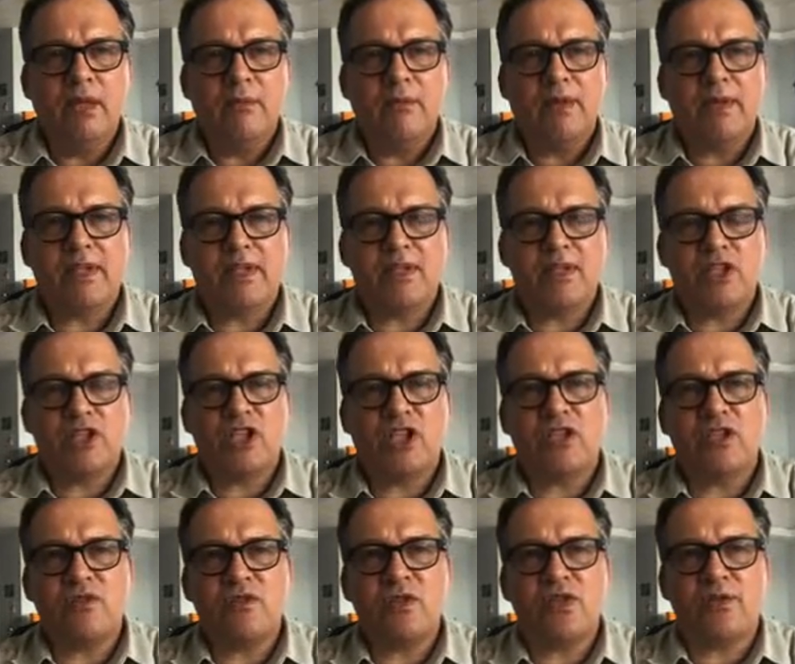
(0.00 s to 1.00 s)
But the
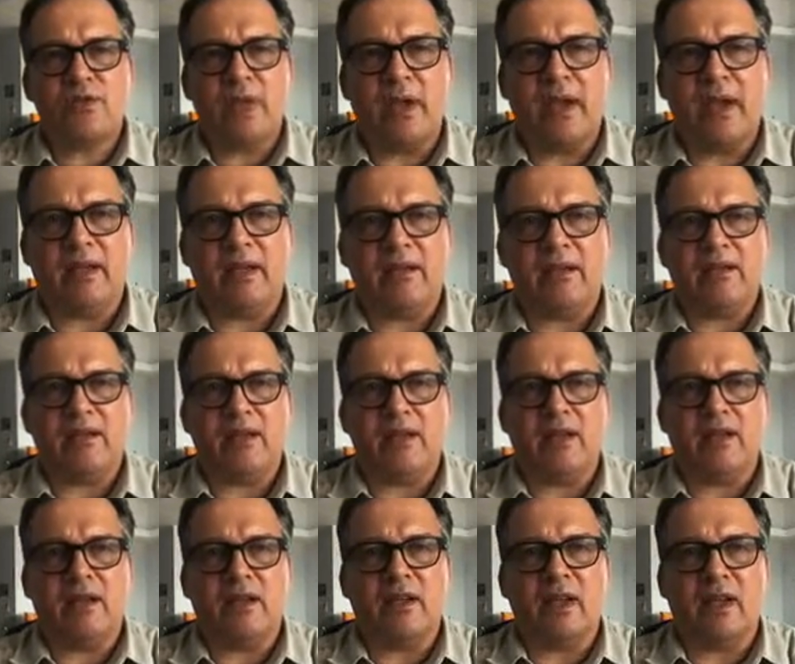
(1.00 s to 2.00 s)
decision was made,
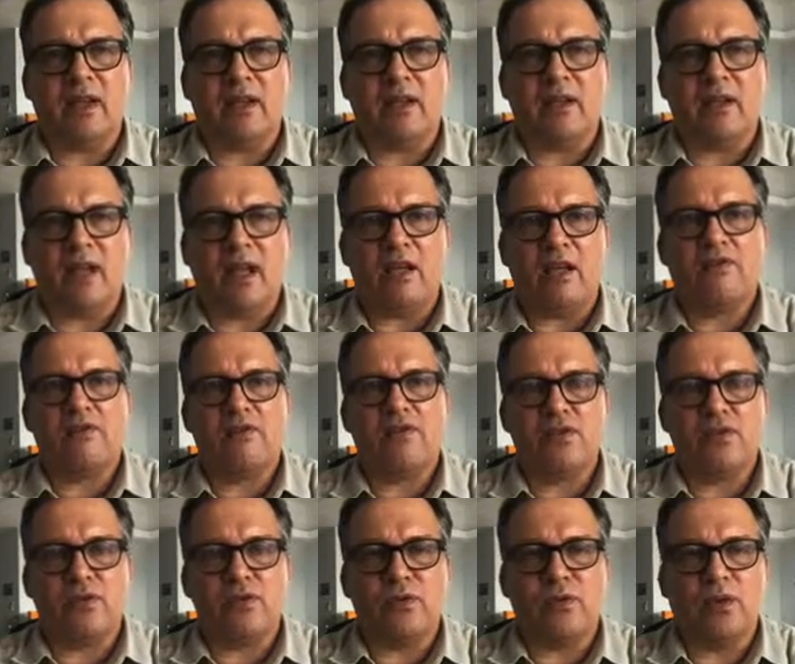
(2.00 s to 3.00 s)
and I left
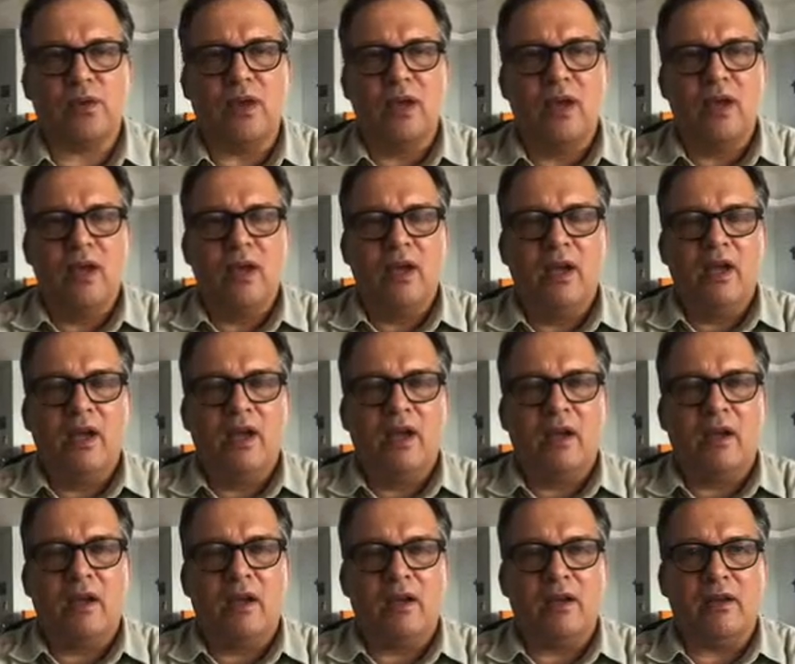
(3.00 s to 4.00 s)
to
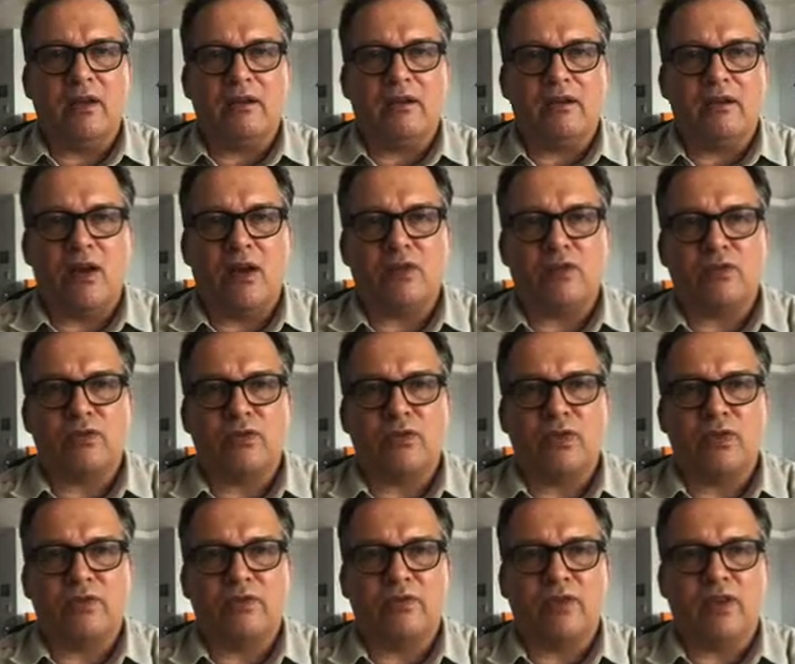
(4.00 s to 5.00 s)
a town
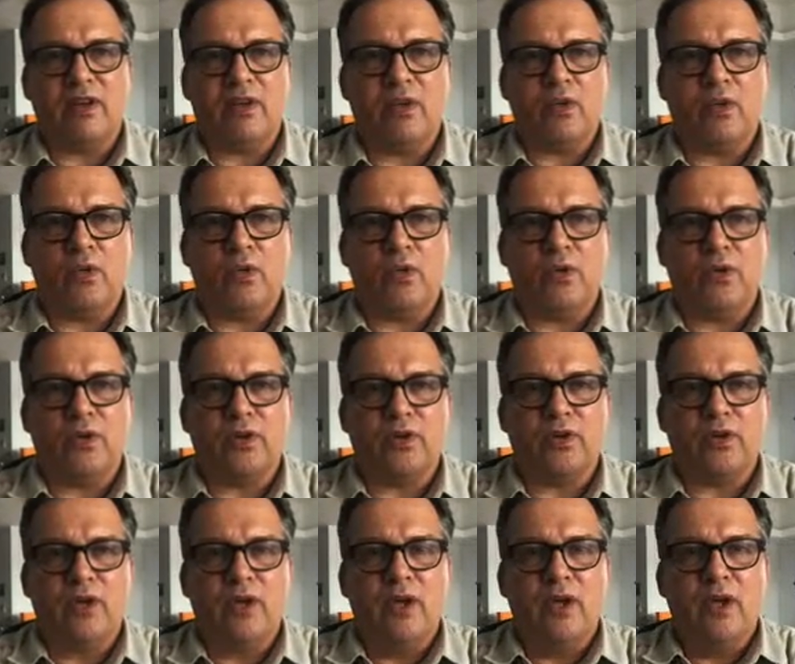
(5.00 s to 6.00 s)
called
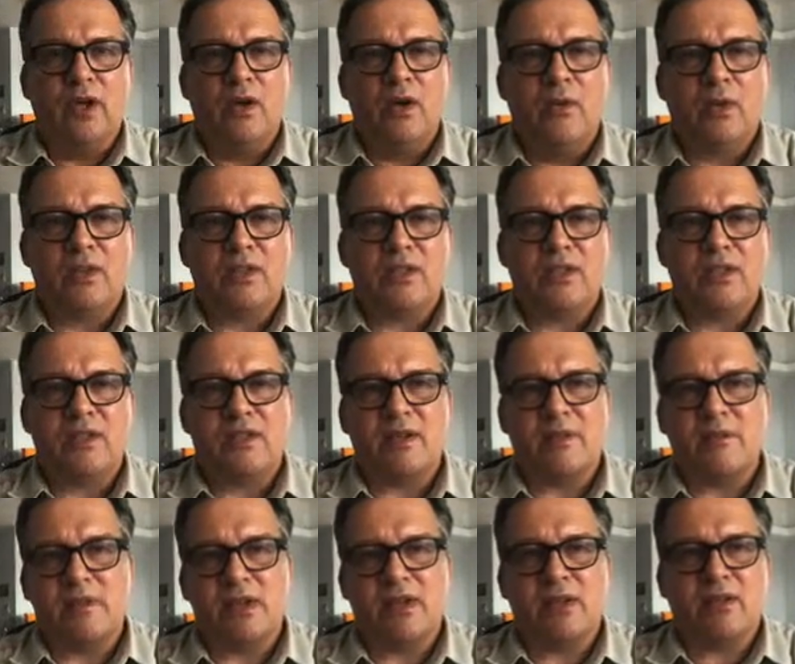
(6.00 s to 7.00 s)
Wernigerode, what is in the
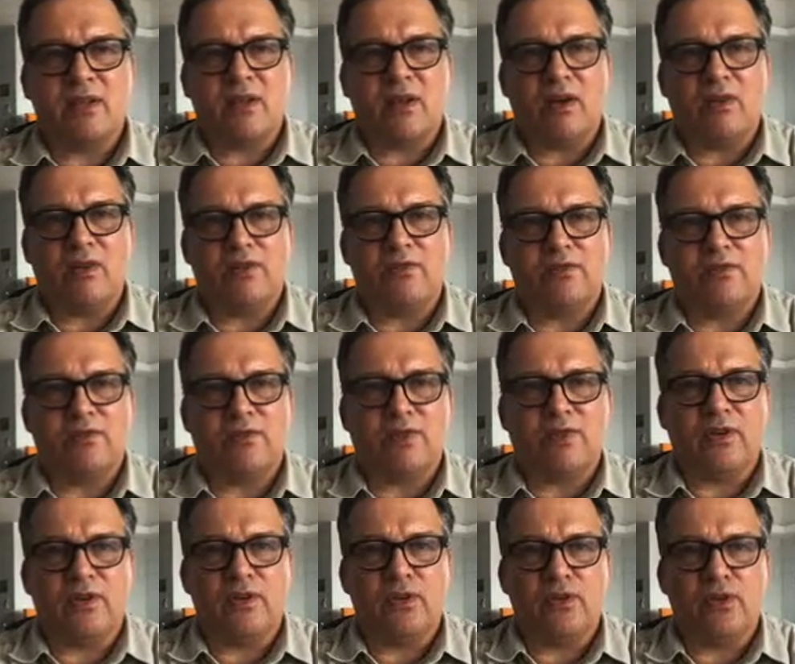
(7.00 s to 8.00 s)
mid of
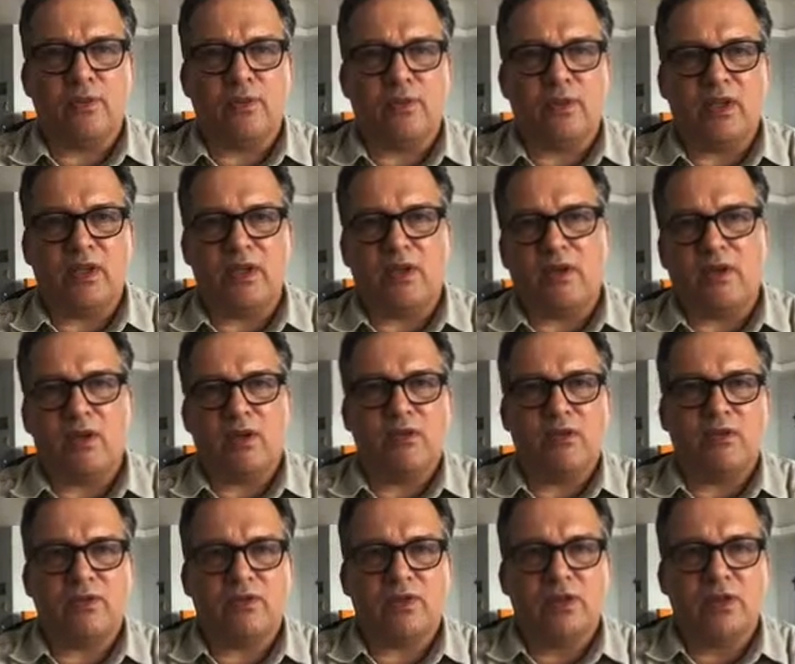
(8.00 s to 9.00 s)
Germany,
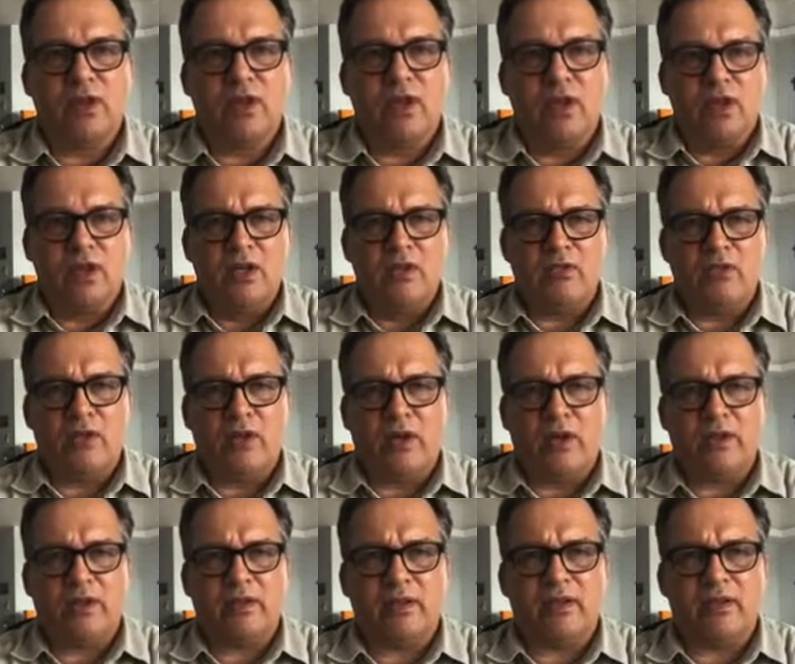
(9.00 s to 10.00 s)
around
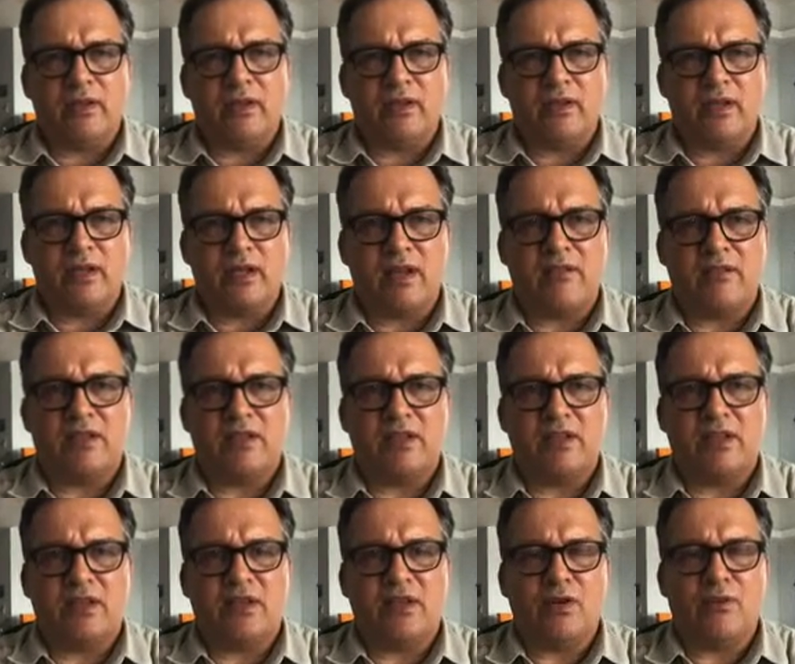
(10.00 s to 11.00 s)
270
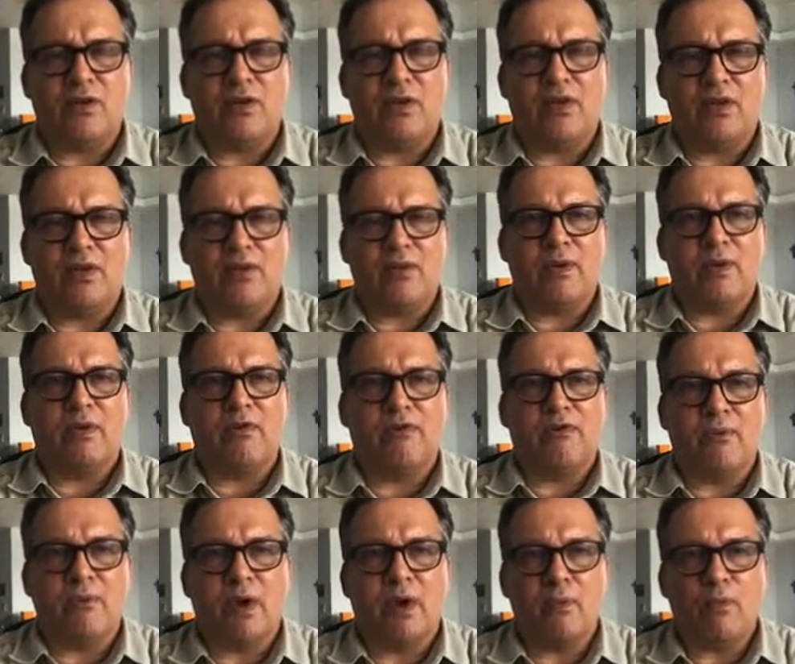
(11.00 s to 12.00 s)
kilometers away
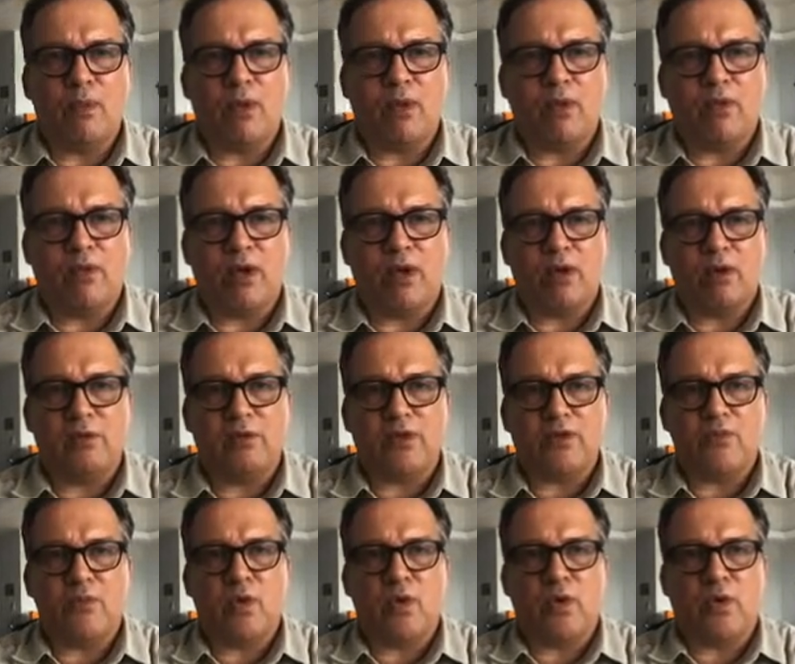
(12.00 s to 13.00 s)
from Hamburg, where I
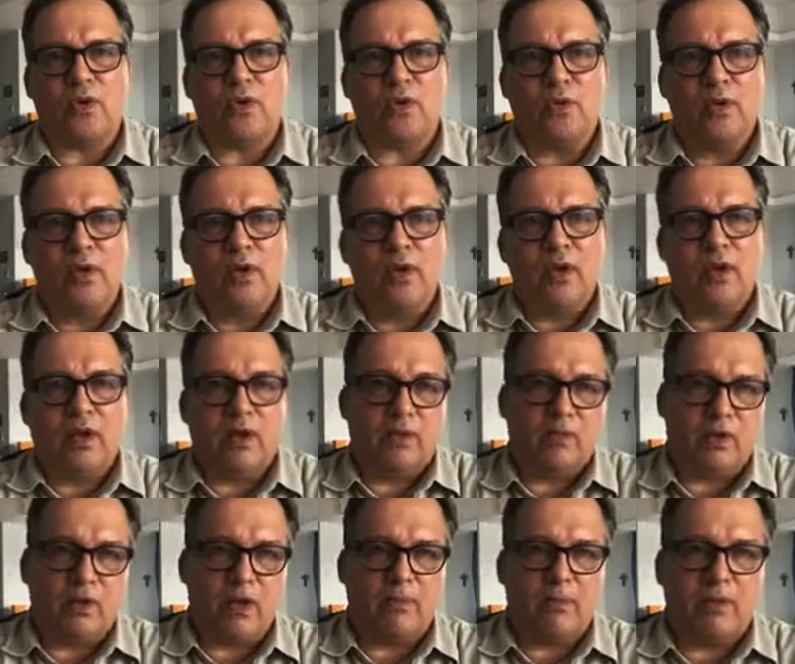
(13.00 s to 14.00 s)
was born and
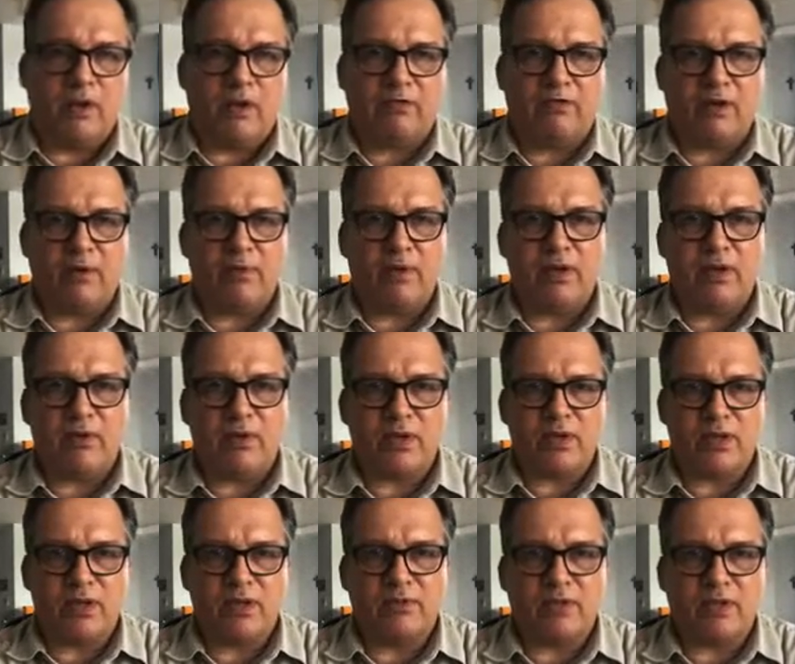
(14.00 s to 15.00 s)
where my family
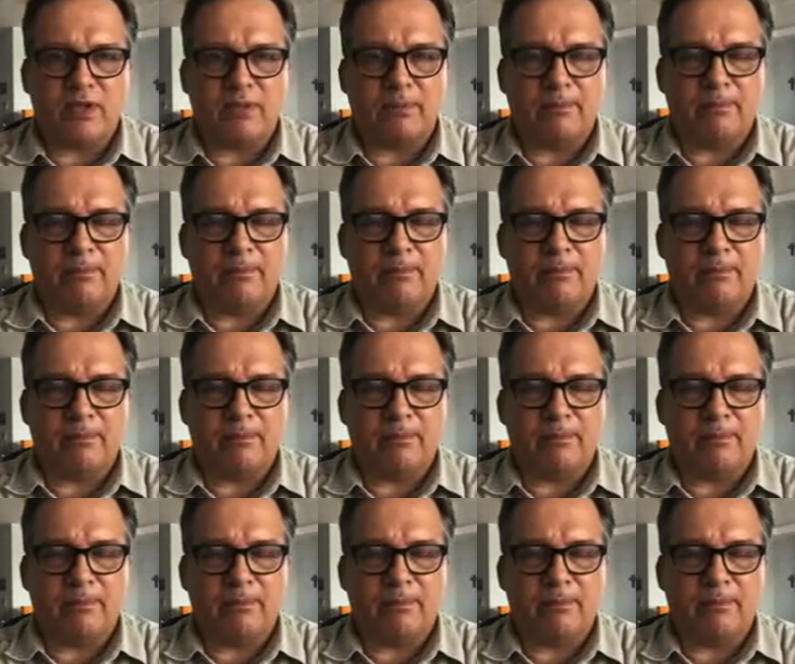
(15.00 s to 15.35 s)
was living.